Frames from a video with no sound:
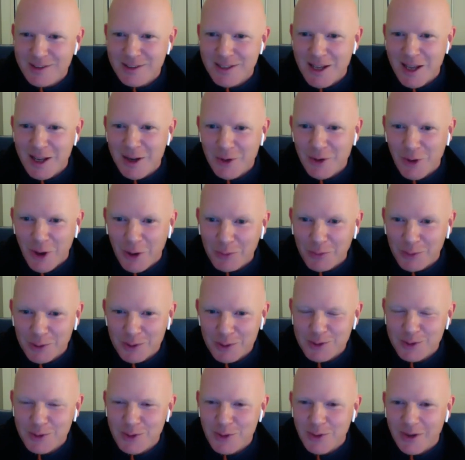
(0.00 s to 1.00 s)
novels,
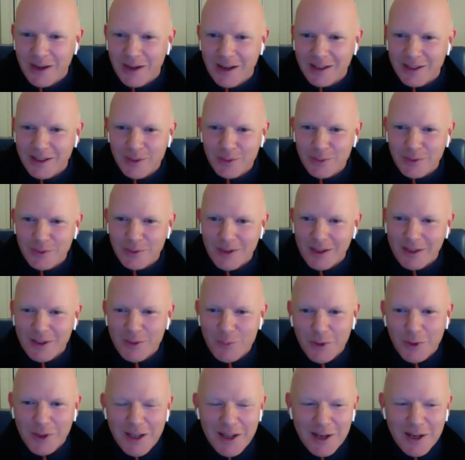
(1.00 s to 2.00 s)
and I didn't want
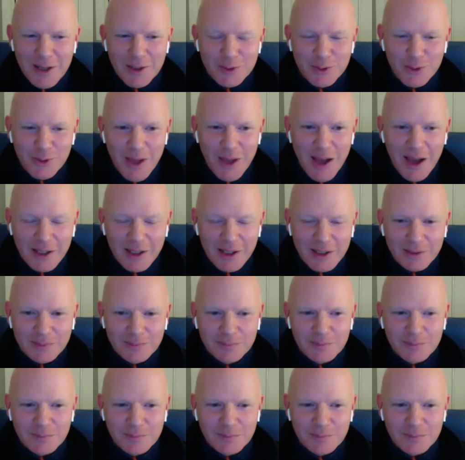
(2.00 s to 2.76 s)
to get into that.